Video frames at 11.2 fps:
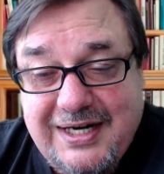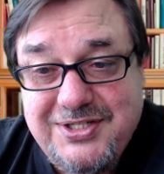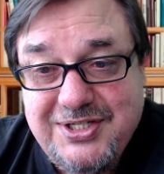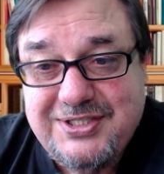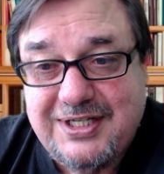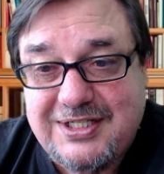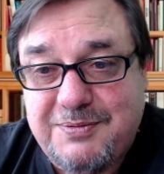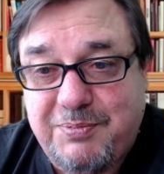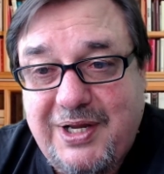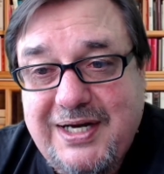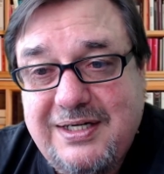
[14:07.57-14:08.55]
just
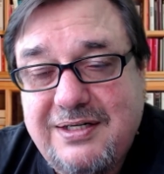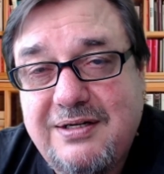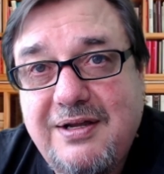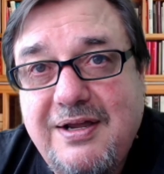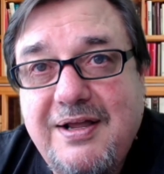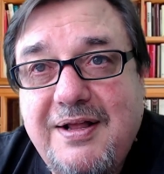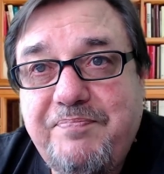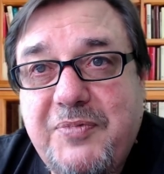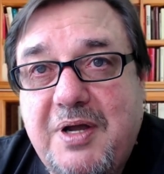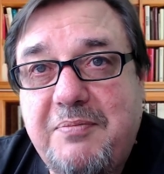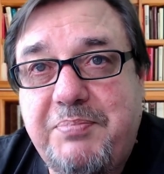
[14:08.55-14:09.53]
explained,
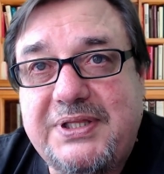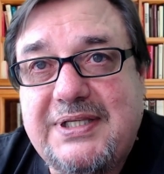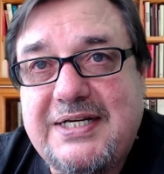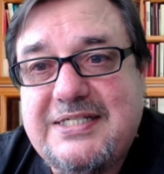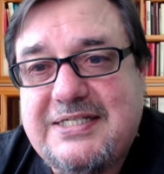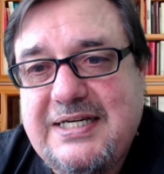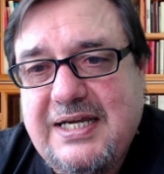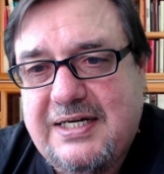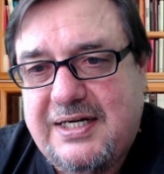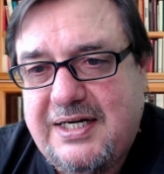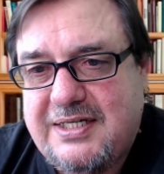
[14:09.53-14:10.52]
but they see
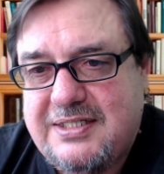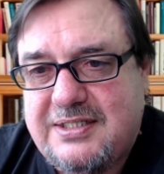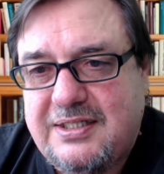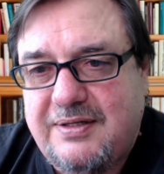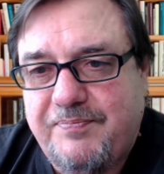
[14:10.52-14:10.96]
it as,